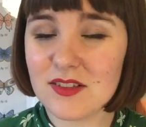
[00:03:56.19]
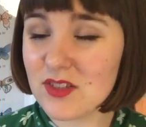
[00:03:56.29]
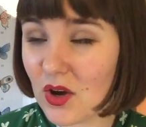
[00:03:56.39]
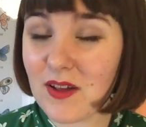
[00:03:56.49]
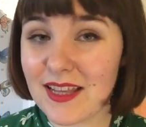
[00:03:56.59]

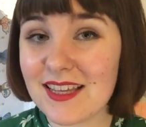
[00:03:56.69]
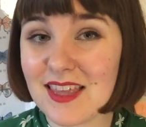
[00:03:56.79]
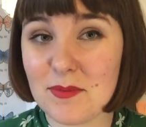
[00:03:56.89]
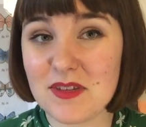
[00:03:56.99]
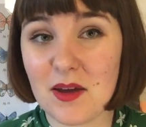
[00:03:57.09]
So I'll link
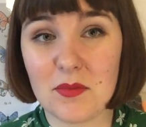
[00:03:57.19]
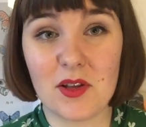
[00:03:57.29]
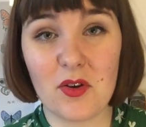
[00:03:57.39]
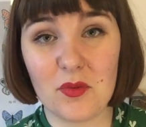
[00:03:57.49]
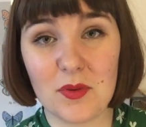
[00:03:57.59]
that down
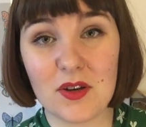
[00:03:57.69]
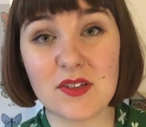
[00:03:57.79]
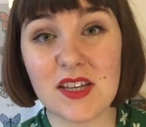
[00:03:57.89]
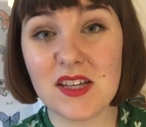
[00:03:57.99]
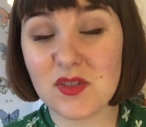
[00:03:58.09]
below
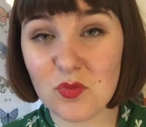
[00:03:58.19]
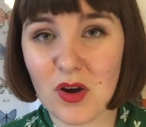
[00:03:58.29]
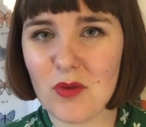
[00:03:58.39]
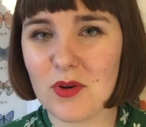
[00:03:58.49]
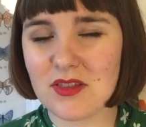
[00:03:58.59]
because it's
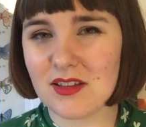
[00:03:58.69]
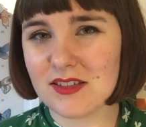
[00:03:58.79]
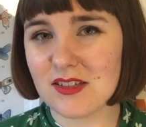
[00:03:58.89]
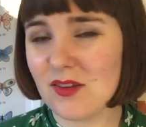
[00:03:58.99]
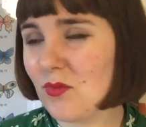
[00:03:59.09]
well worth a
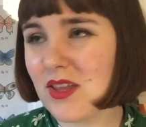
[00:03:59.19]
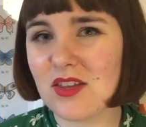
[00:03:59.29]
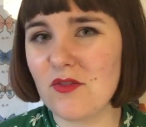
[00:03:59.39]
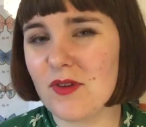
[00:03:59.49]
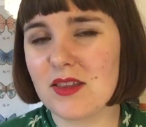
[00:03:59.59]
listen, whether
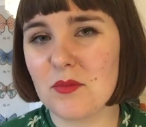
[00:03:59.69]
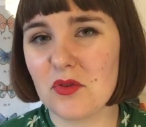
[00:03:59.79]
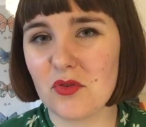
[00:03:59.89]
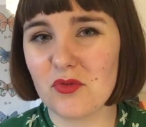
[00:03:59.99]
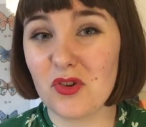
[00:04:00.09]
you've read the book or